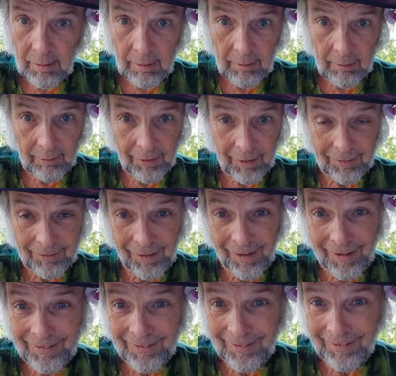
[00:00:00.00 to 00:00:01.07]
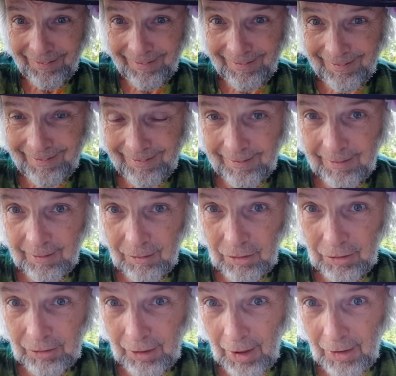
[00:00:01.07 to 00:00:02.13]
They like it.
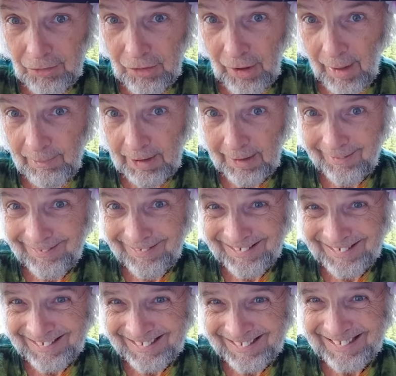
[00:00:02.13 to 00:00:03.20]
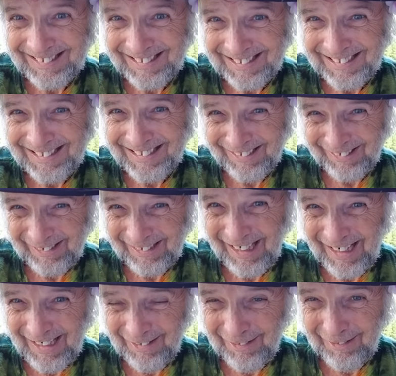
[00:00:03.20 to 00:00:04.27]
Two guys jamming in this
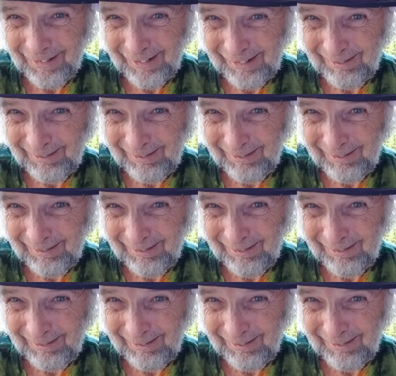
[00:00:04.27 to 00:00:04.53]
tight little